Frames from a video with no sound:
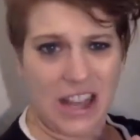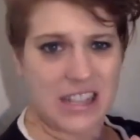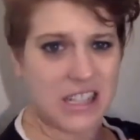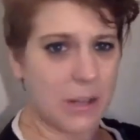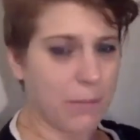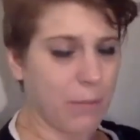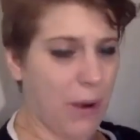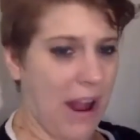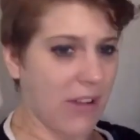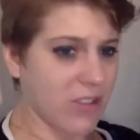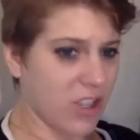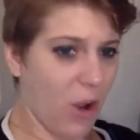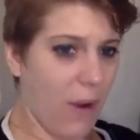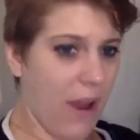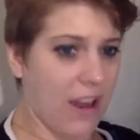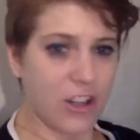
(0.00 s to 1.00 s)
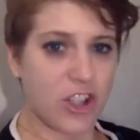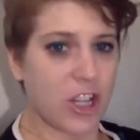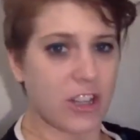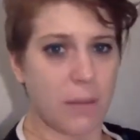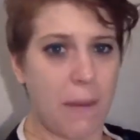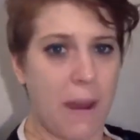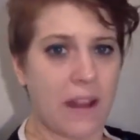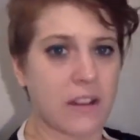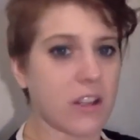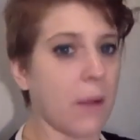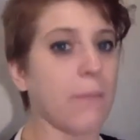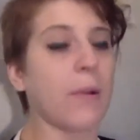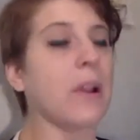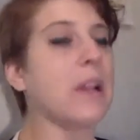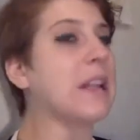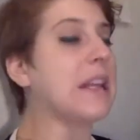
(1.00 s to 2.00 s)
the Browns go ahead and shit the bed
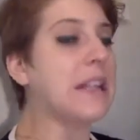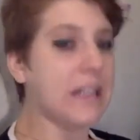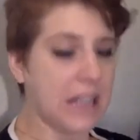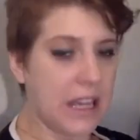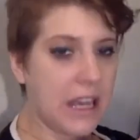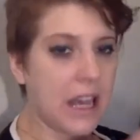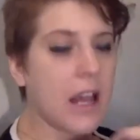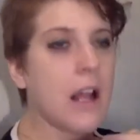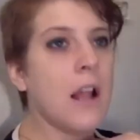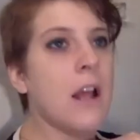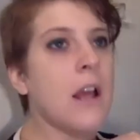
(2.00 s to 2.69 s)
completely,